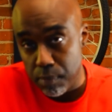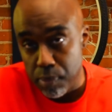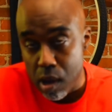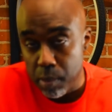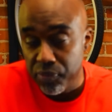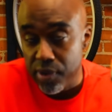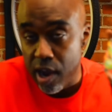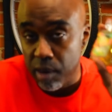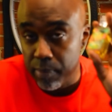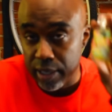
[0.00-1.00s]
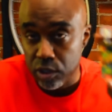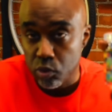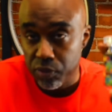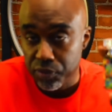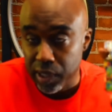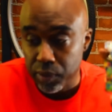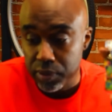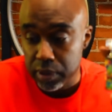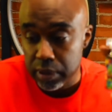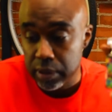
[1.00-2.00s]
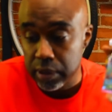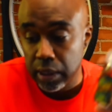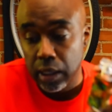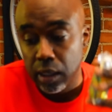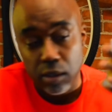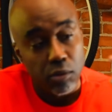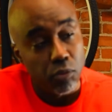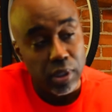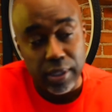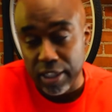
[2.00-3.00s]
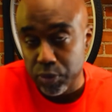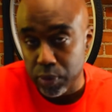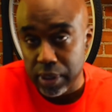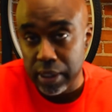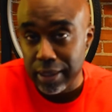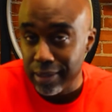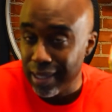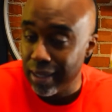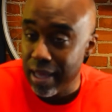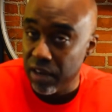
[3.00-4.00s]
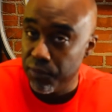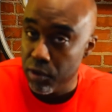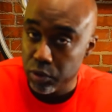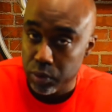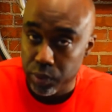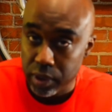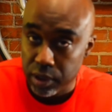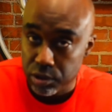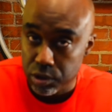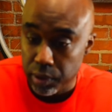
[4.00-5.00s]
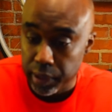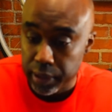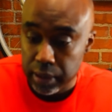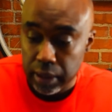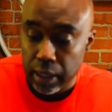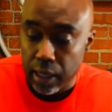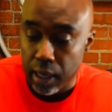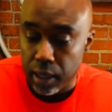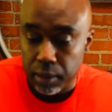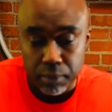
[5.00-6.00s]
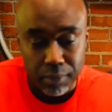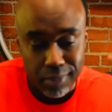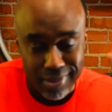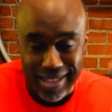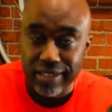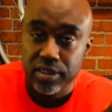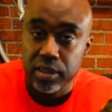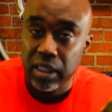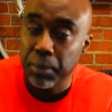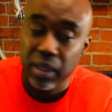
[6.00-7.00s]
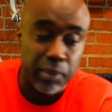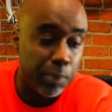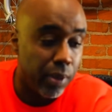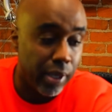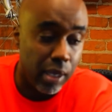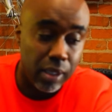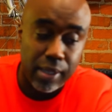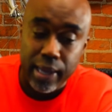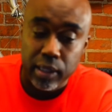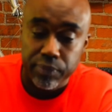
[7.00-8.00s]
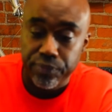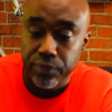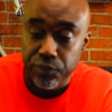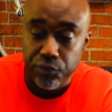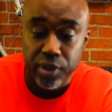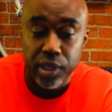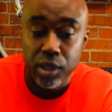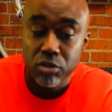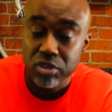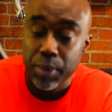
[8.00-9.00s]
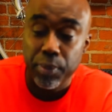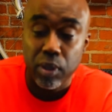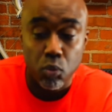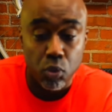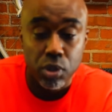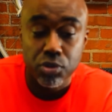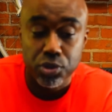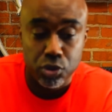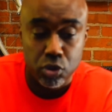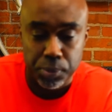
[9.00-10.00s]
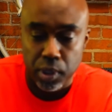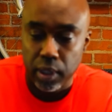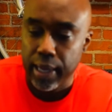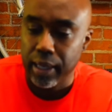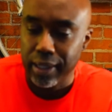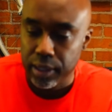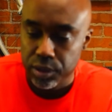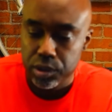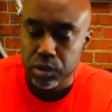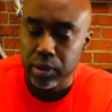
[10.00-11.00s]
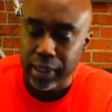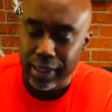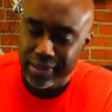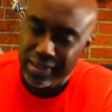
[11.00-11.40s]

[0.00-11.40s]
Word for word: Palm Fire by Dua Fragrances, really nice release. I think a lot of folks would really enjoy it. Um, that's it. I'm going to be putting out a lot of videos coming up real soon. I'm going to kind of get into, again, as